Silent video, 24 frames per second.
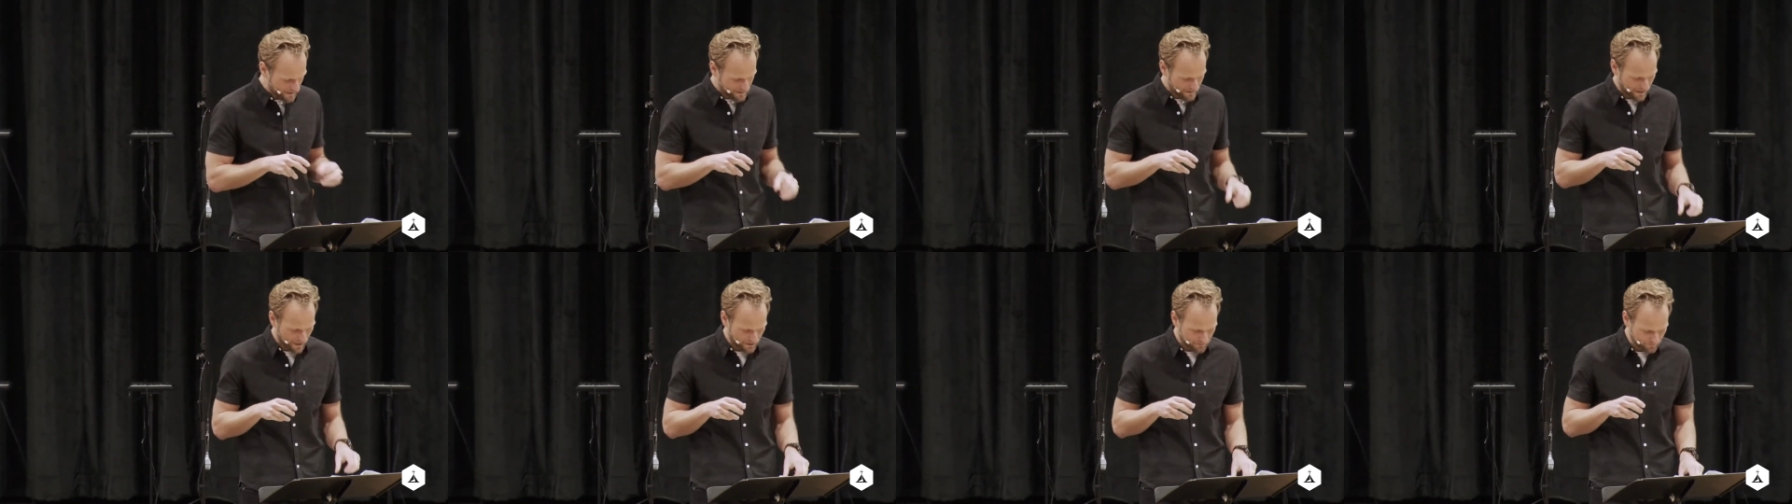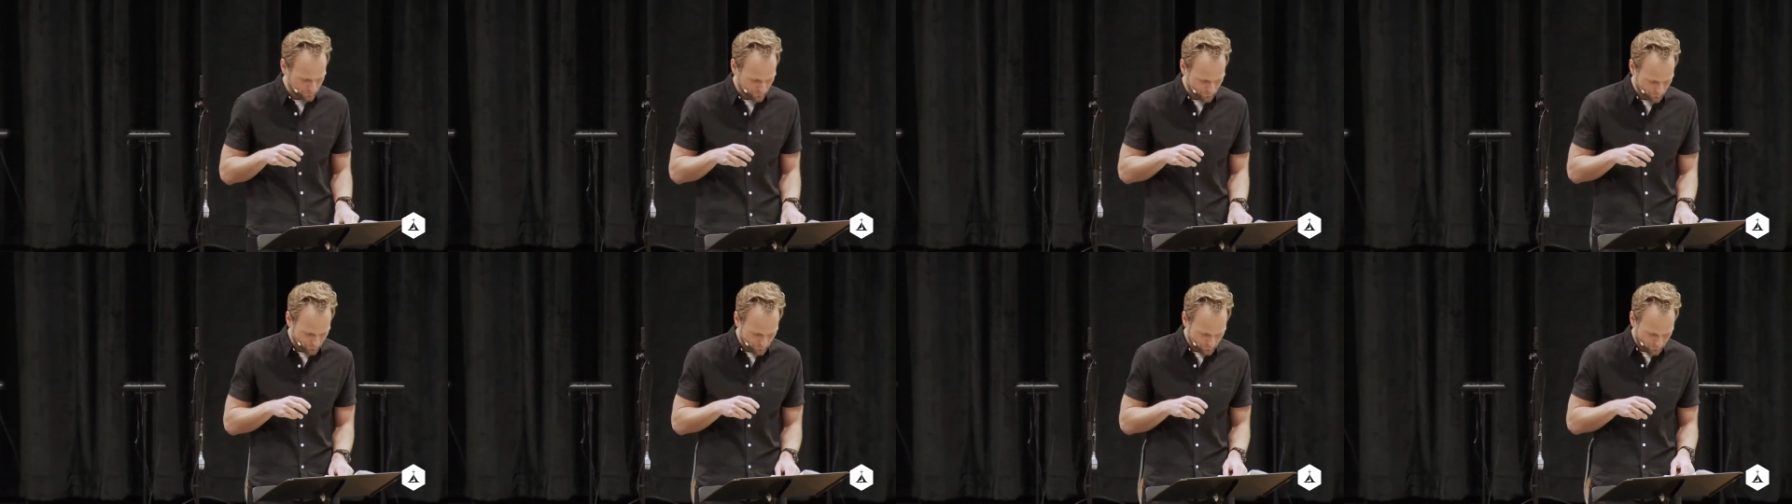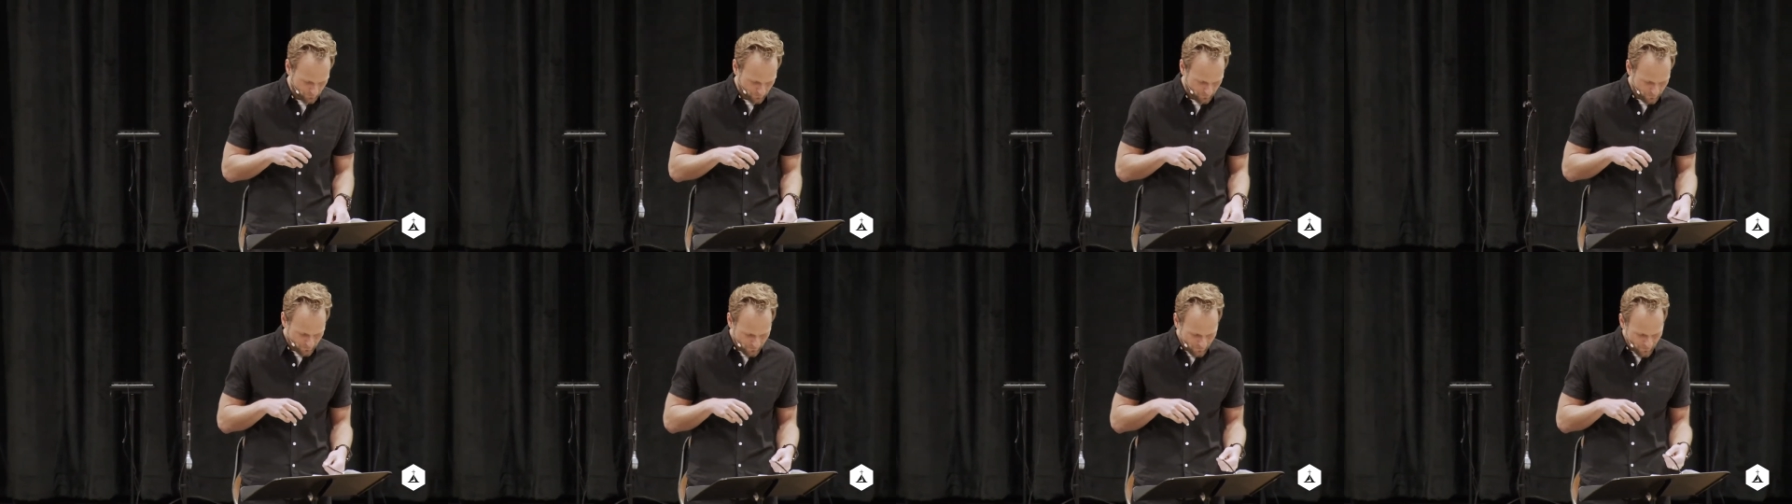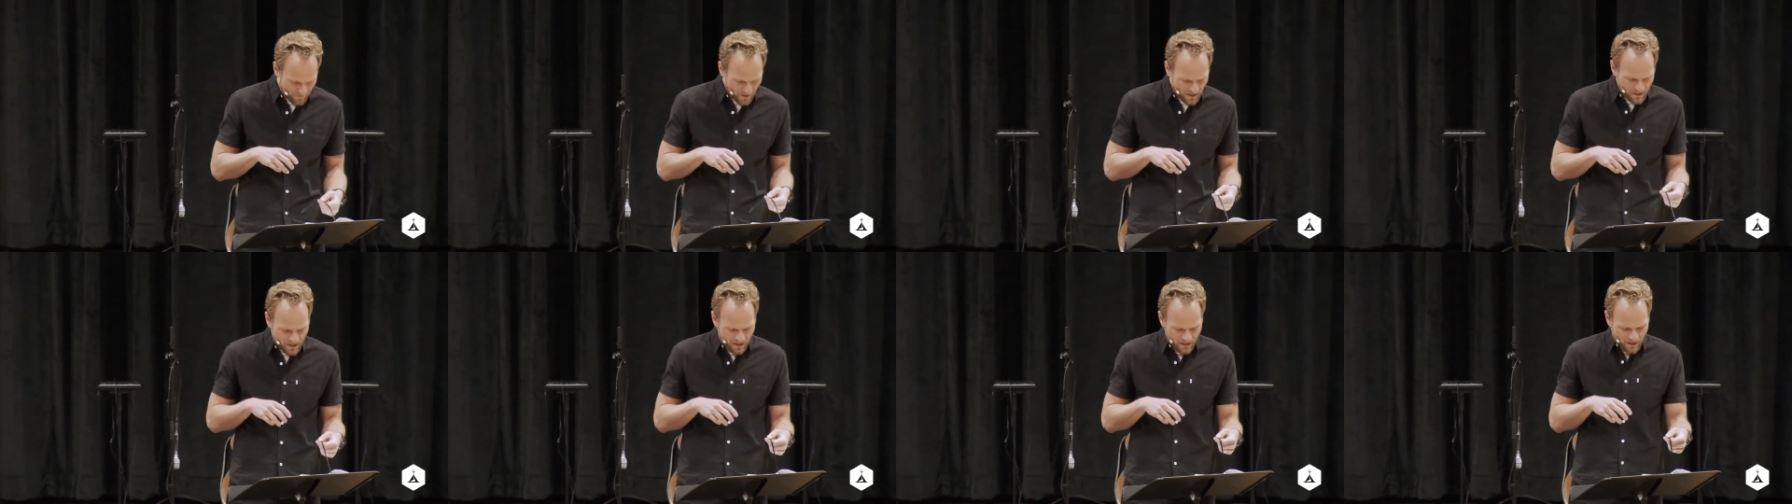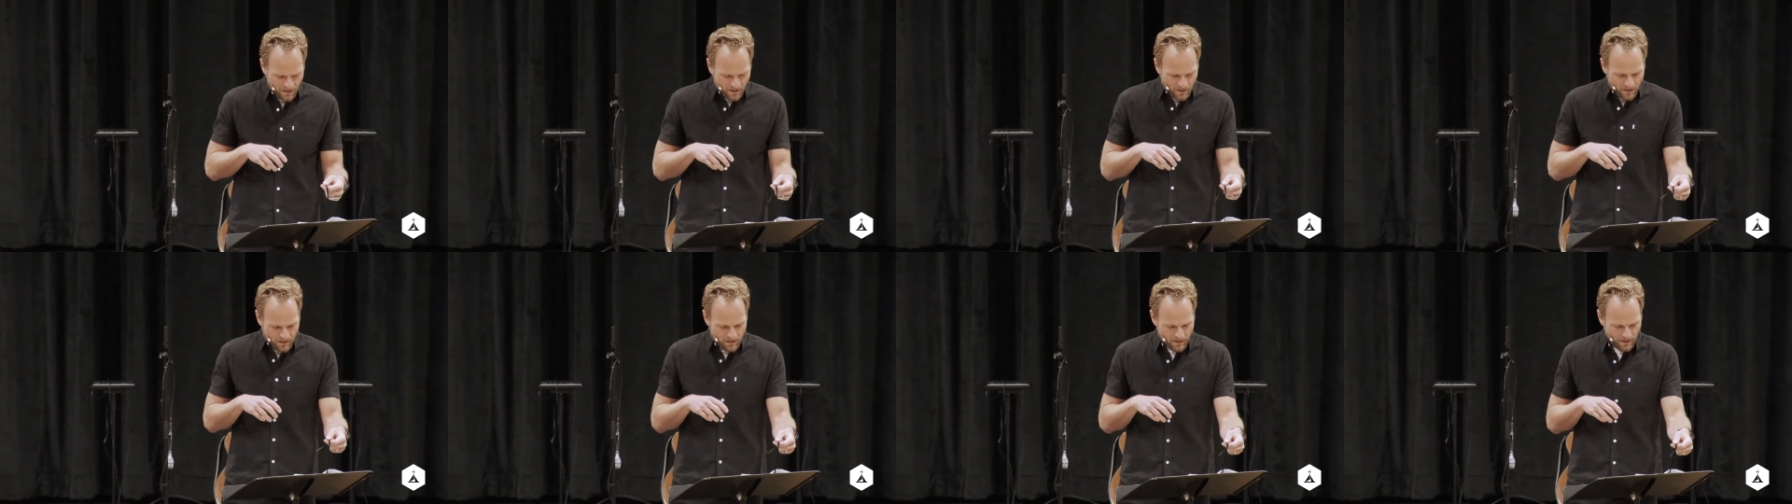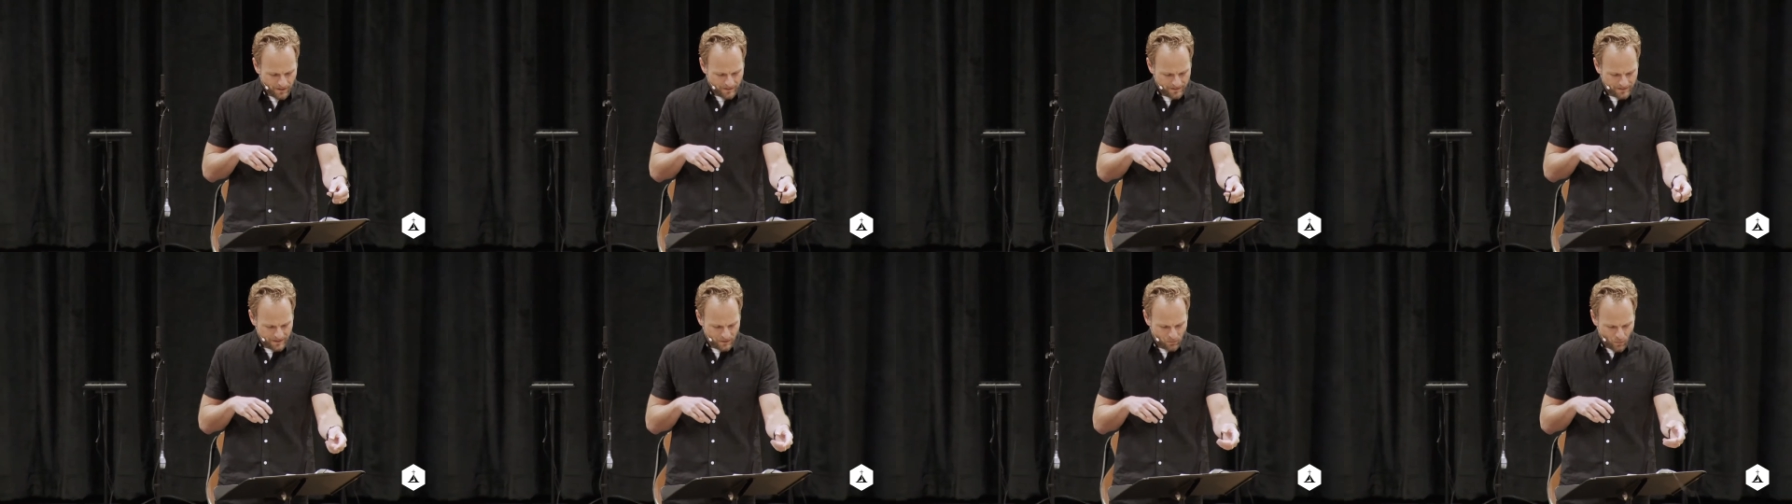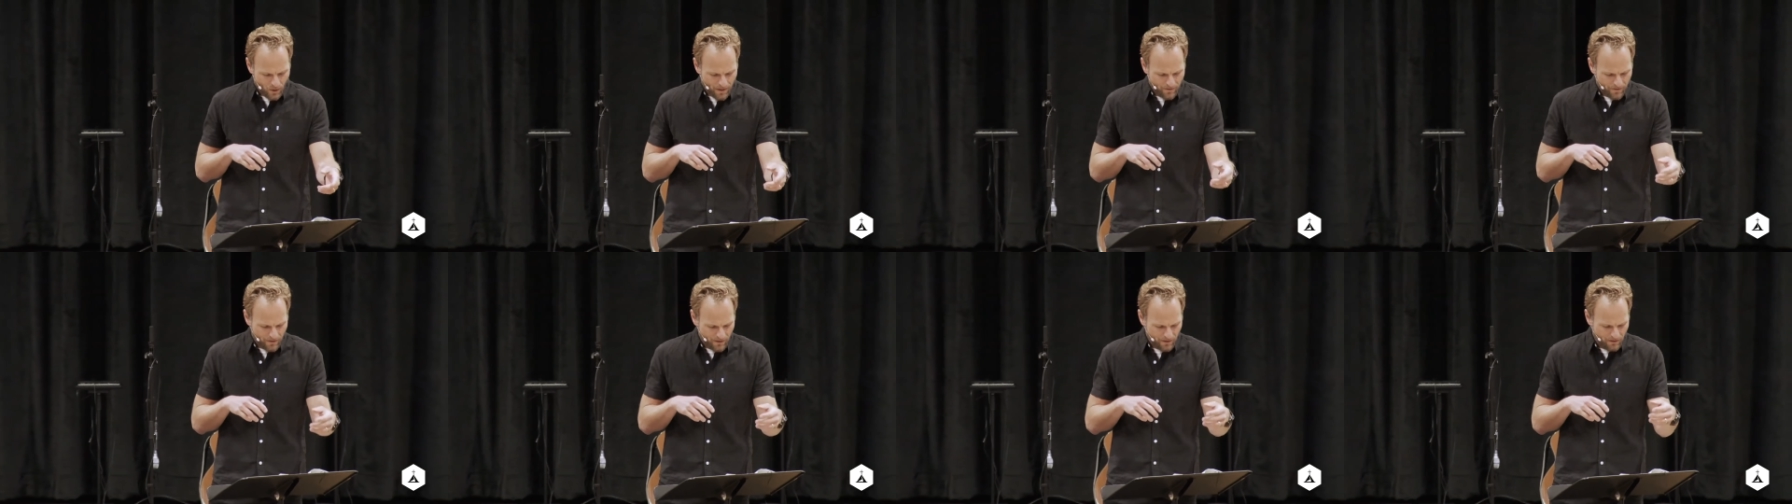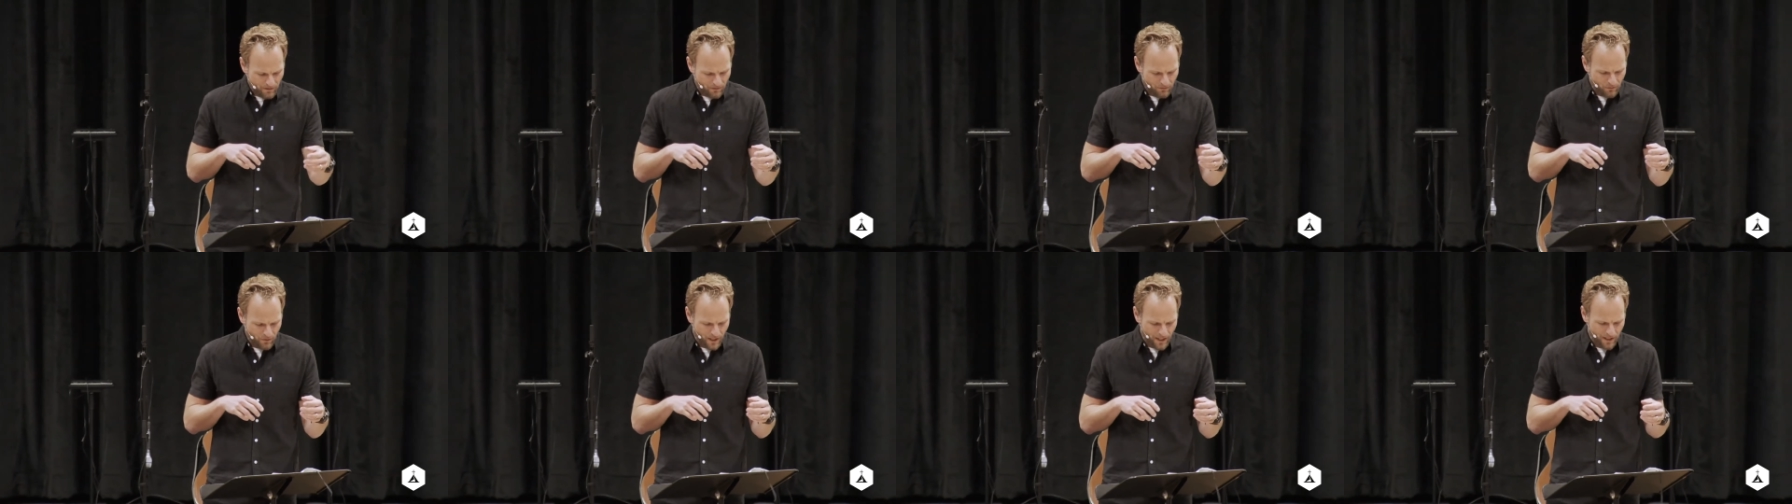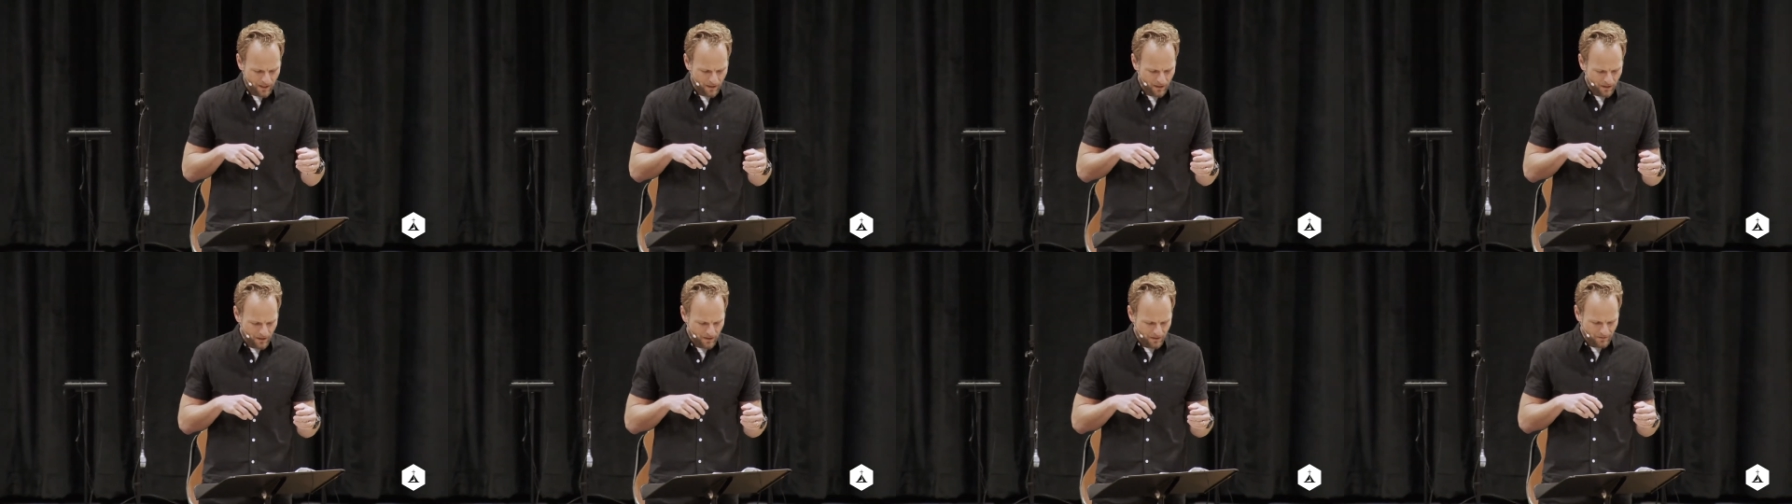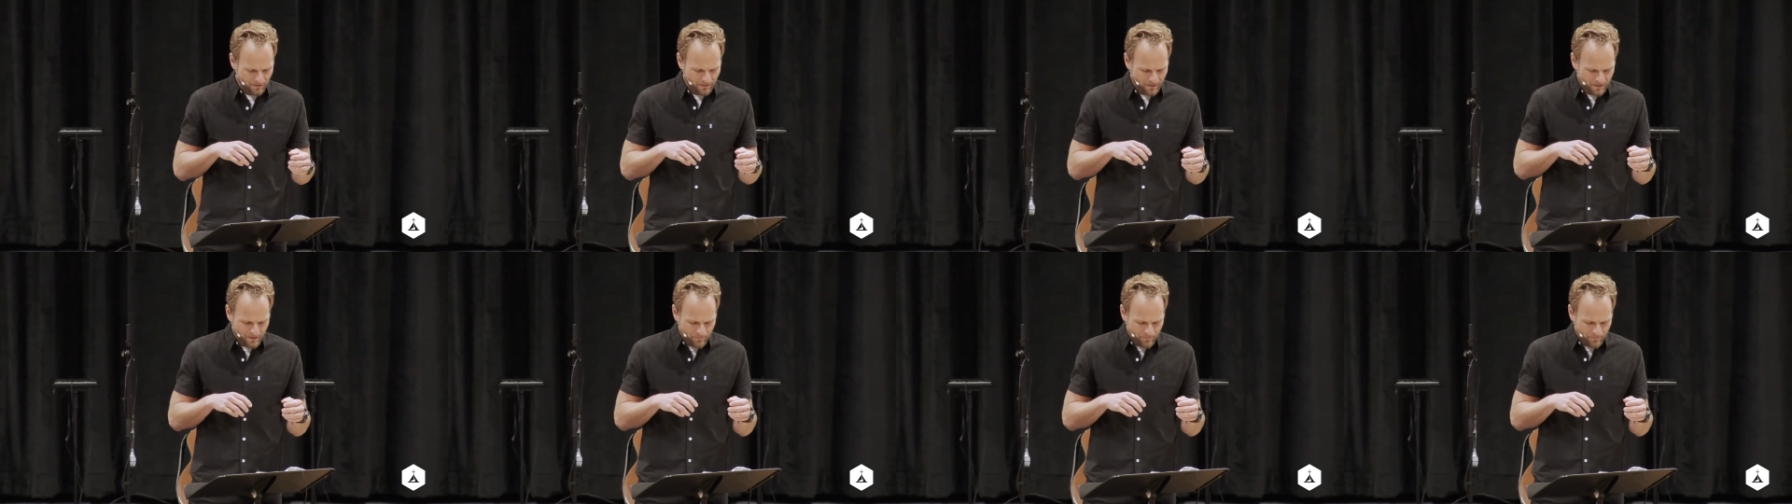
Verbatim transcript: said, Genesis 1, the writer